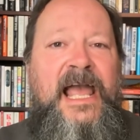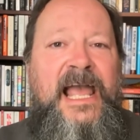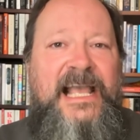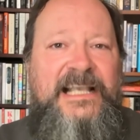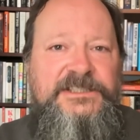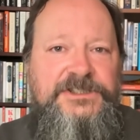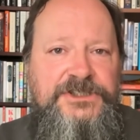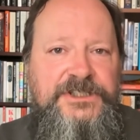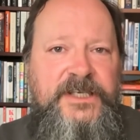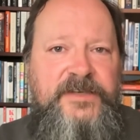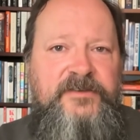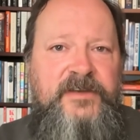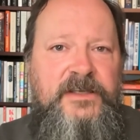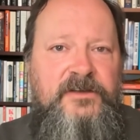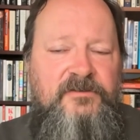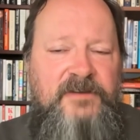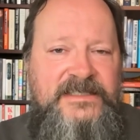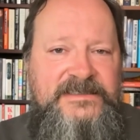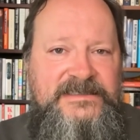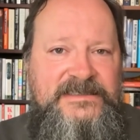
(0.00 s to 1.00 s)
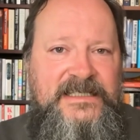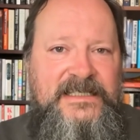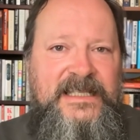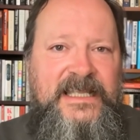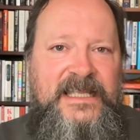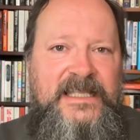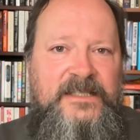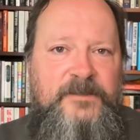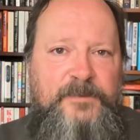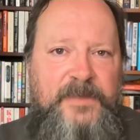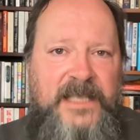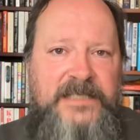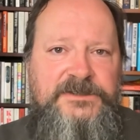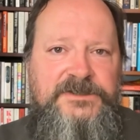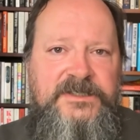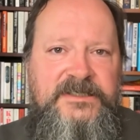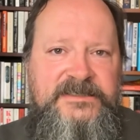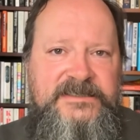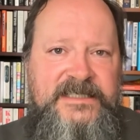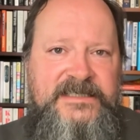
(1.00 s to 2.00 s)
achieving resilient
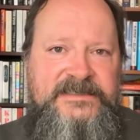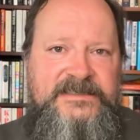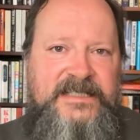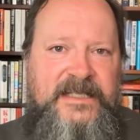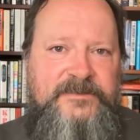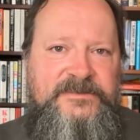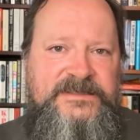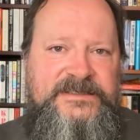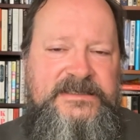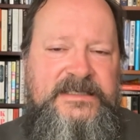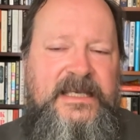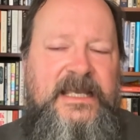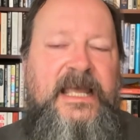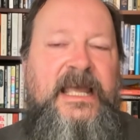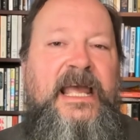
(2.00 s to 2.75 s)
pension systems,